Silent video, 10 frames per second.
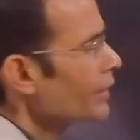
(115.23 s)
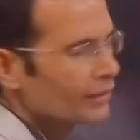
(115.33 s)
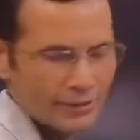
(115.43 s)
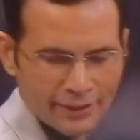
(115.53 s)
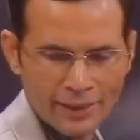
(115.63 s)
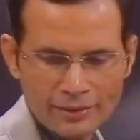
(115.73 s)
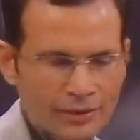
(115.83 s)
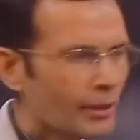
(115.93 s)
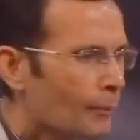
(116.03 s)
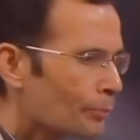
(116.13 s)
in this case,
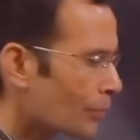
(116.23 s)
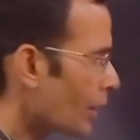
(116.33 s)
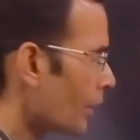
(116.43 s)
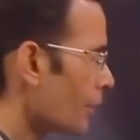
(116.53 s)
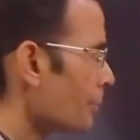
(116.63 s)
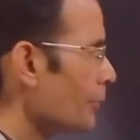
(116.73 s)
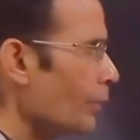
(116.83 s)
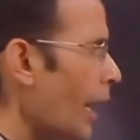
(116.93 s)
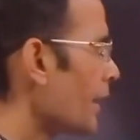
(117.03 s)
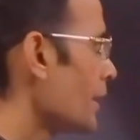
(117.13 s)

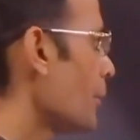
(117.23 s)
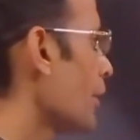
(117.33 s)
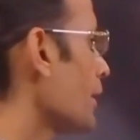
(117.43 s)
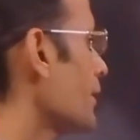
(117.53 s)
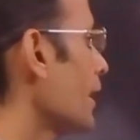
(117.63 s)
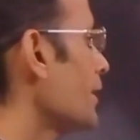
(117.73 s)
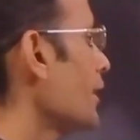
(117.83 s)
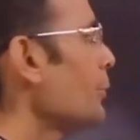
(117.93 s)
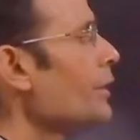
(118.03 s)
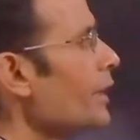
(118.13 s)
antibiotic
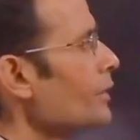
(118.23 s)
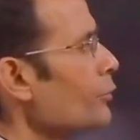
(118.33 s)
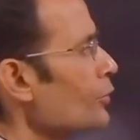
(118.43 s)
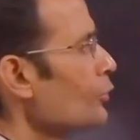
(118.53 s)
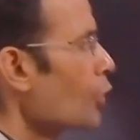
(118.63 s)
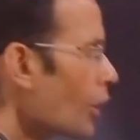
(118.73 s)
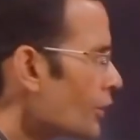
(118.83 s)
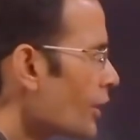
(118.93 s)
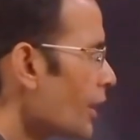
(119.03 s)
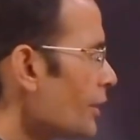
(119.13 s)
sensitivity test was
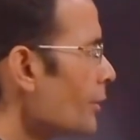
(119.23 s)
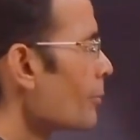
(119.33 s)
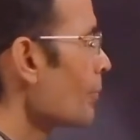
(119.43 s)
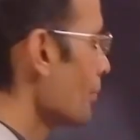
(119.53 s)
not done,